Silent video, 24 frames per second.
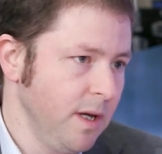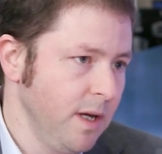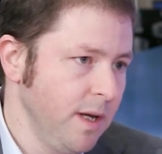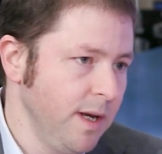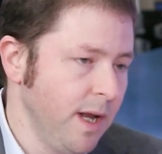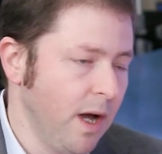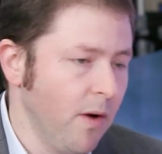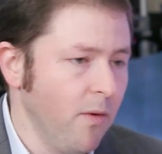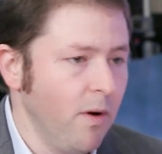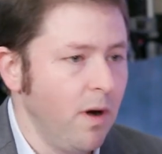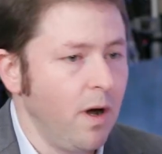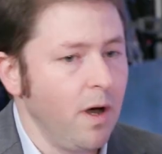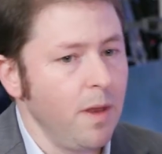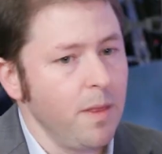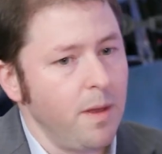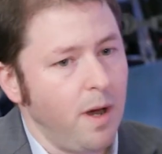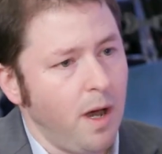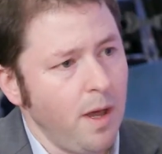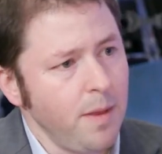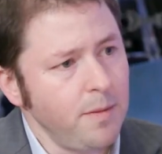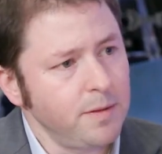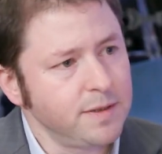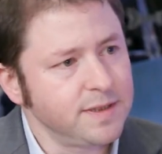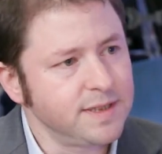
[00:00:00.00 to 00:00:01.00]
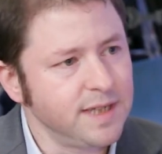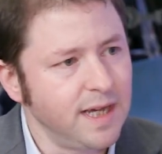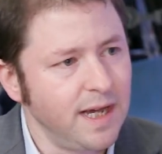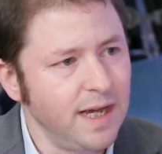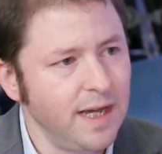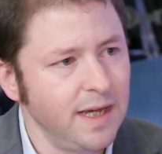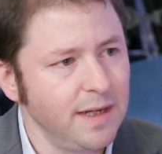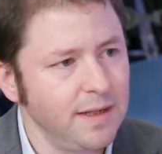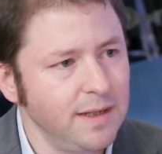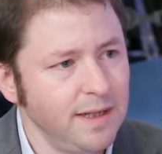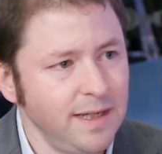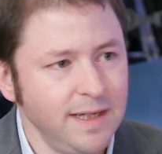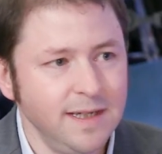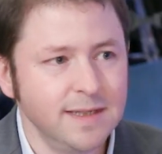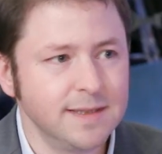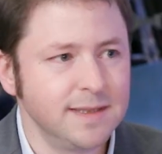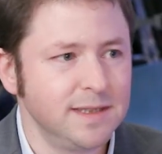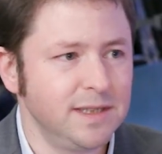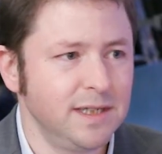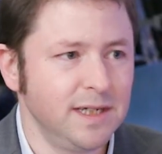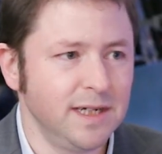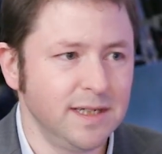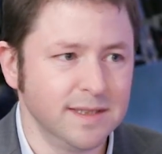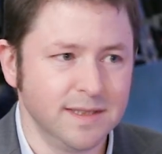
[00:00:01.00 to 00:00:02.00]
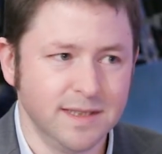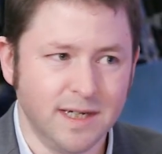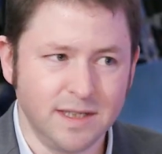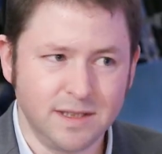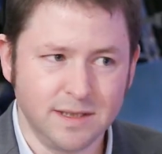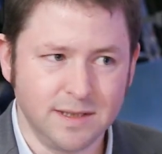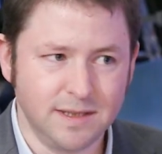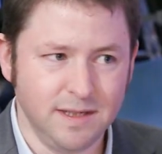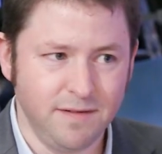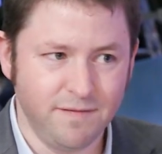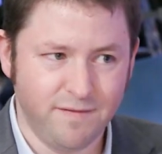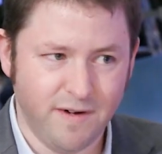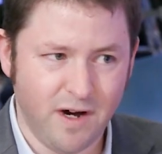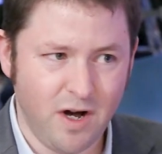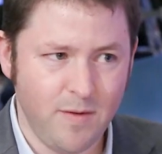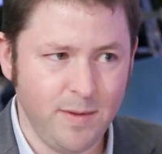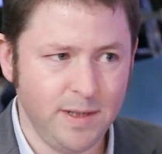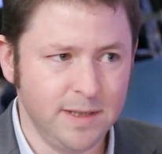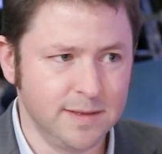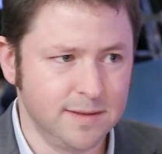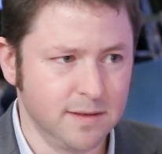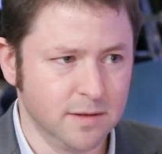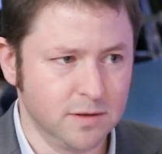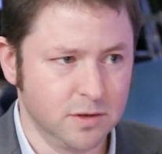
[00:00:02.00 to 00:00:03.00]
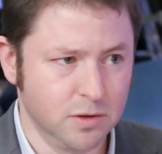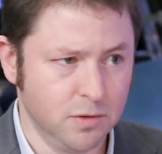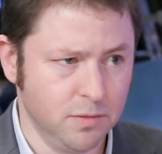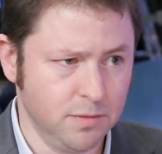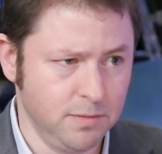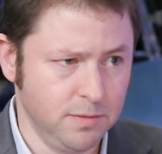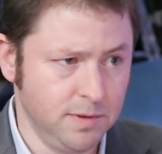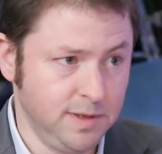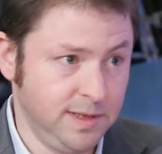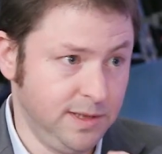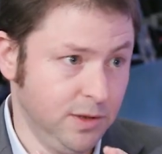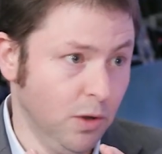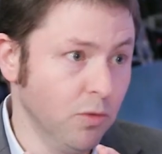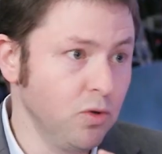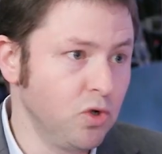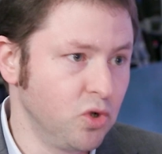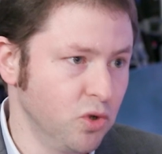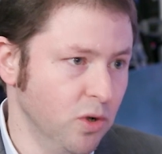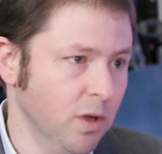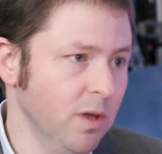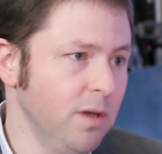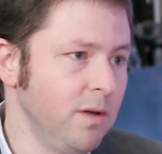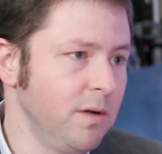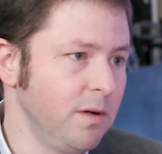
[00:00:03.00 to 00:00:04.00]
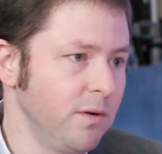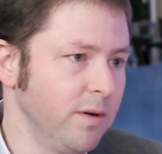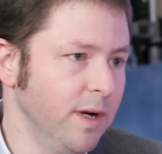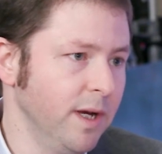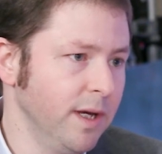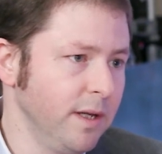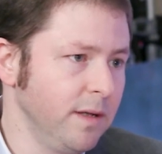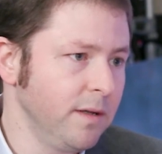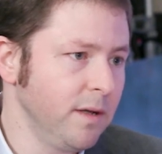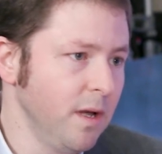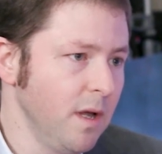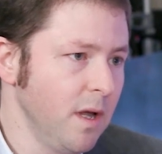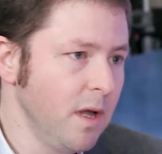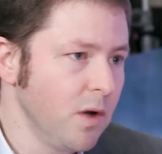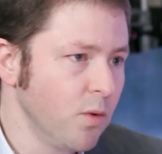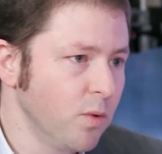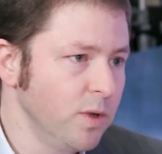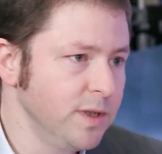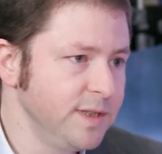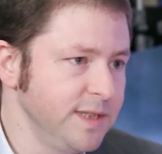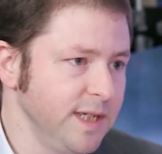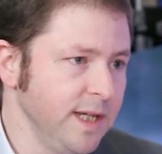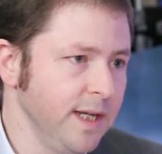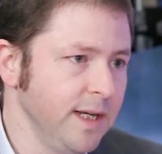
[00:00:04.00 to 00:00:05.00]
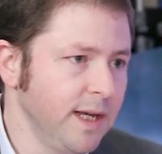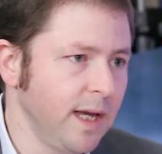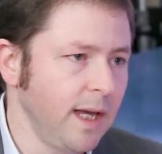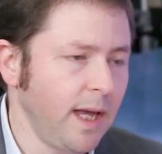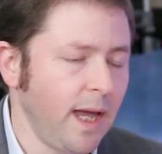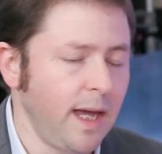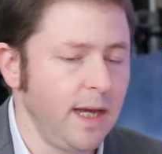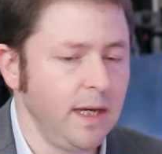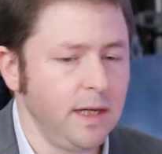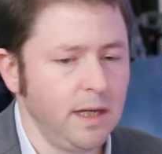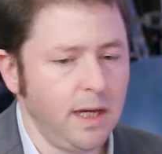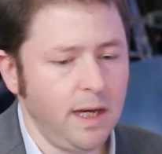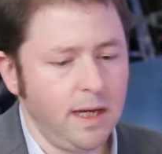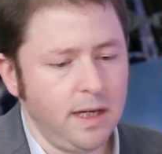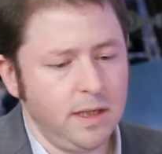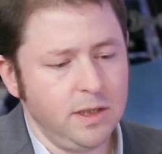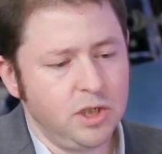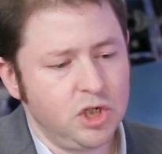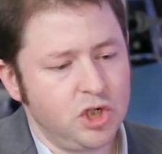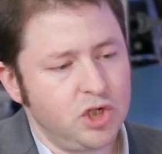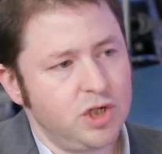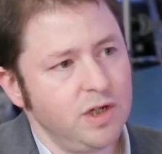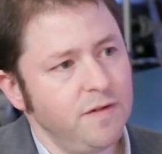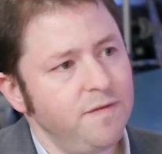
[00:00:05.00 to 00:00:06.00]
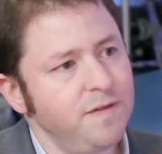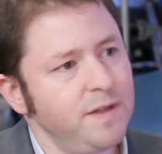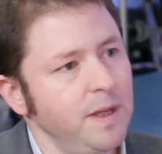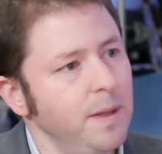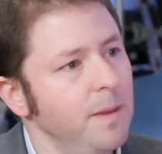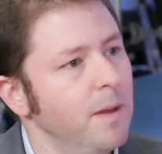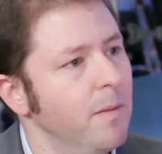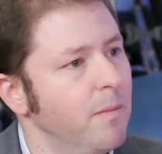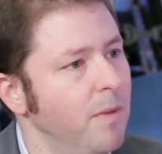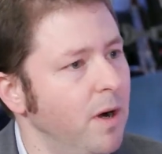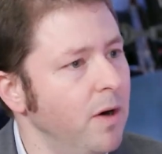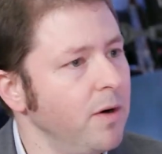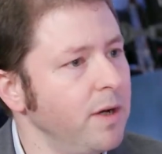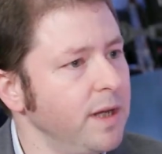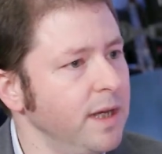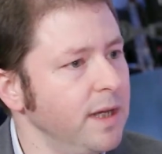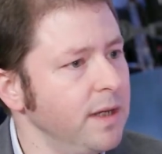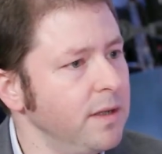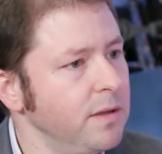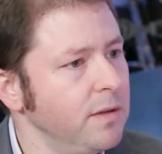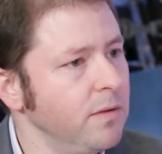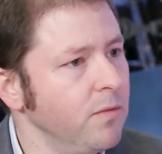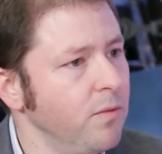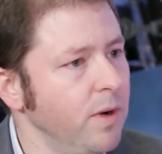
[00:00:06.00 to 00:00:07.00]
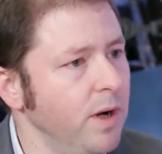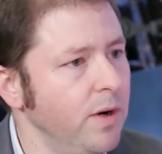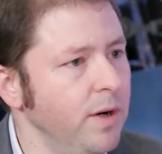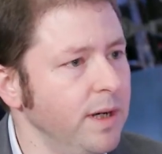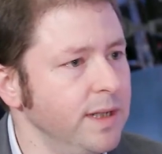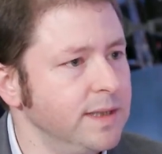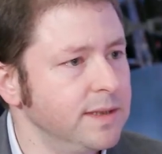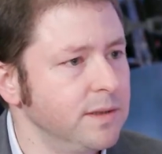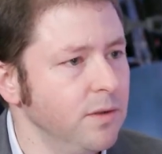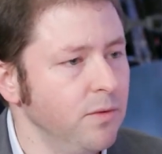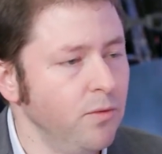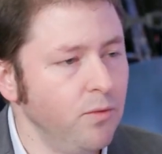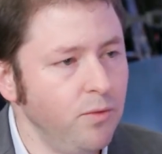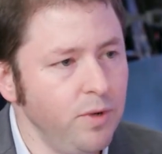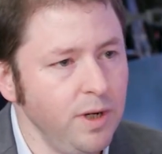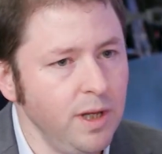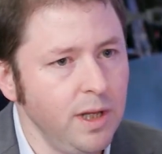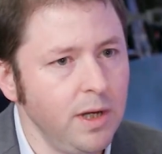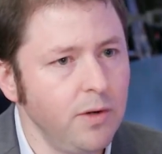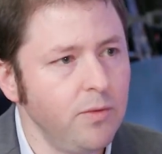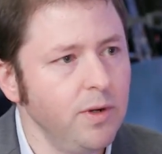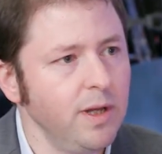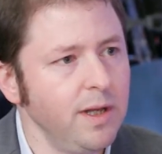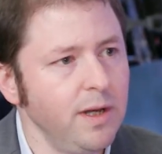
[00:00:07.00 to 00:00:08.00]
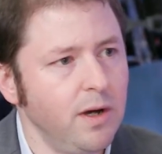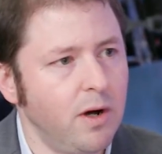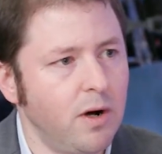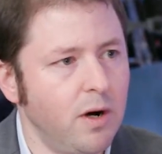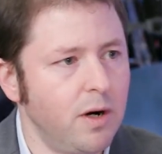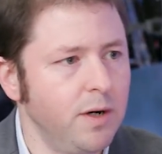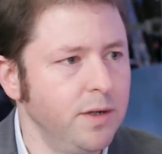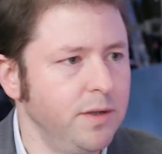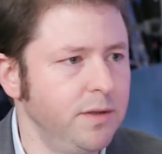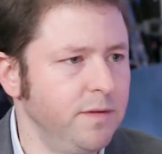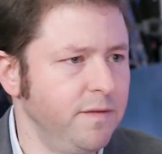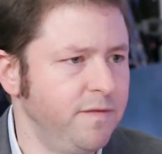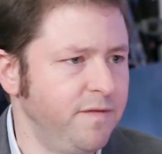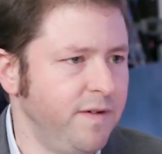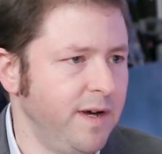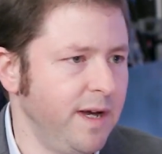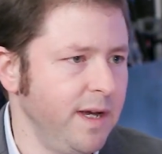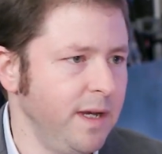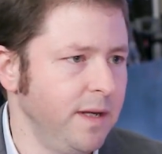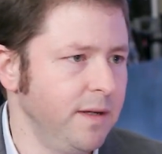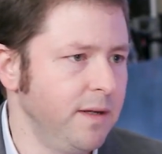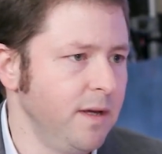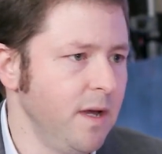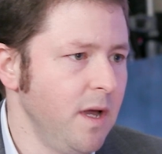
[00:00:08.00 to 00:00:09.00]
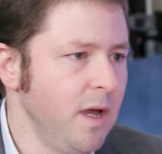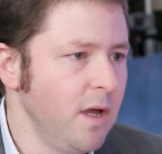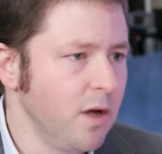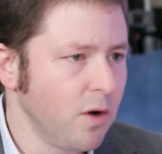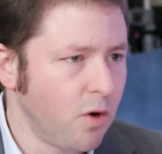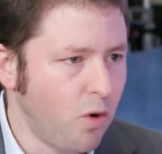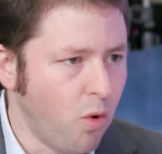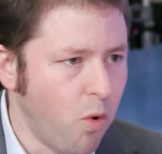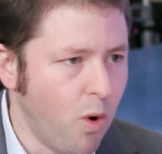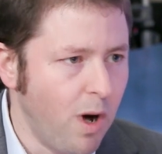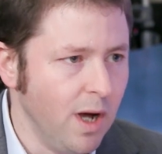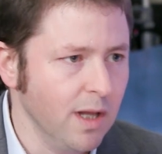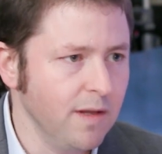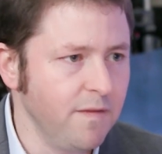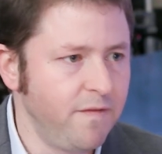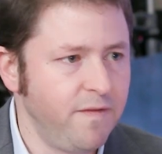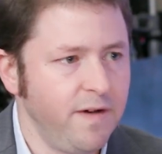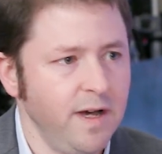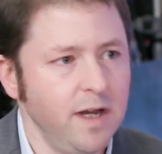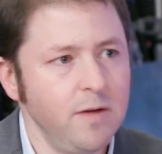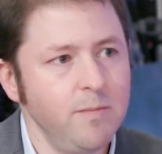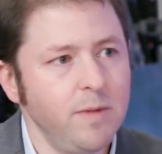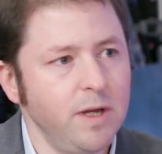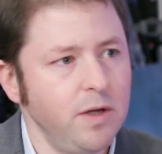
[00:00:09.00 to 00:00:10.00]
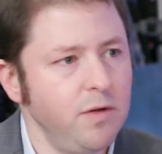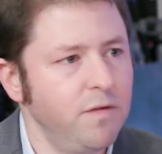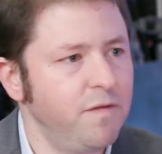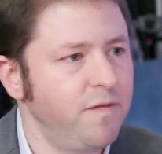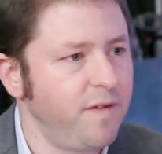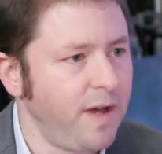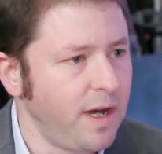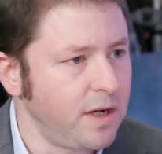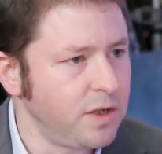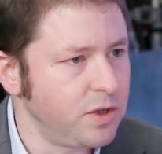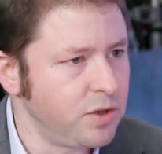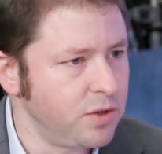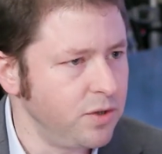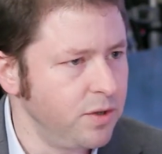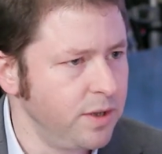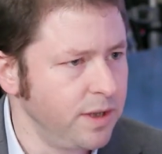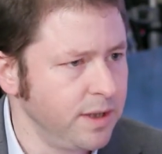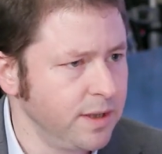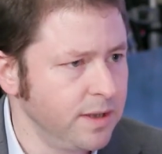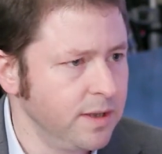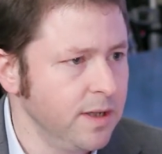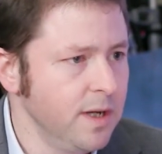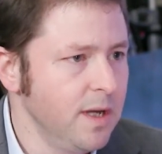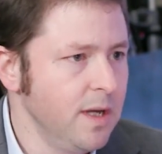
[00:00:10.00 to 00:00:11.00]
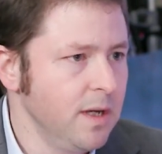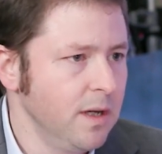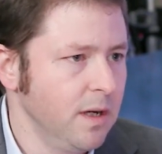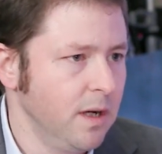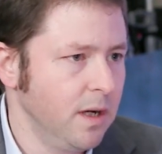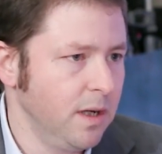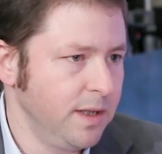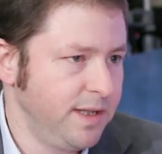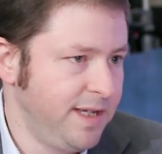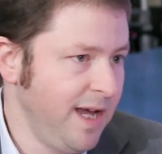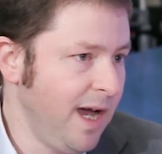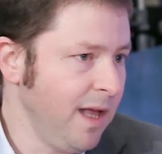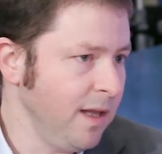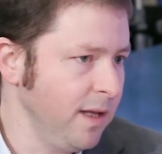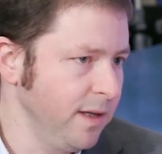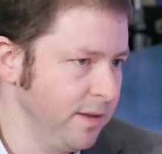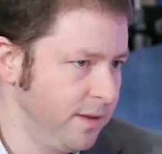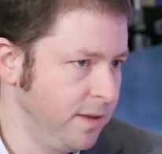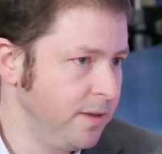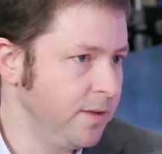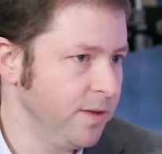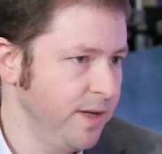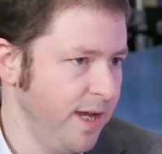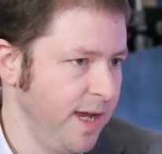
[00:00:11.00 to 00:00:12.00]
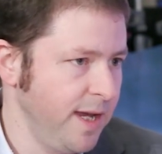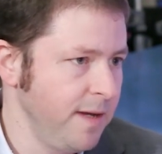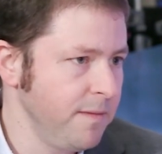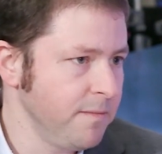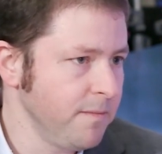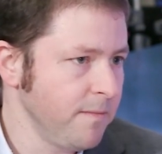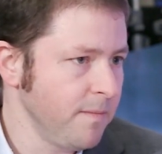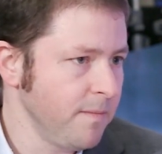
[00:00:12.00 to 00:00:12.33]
Now, on the other side, ESG is not just environment, it's also social, right? We're seeing a shift in the market where it's really, really hard to find qualified manufacturing talent today,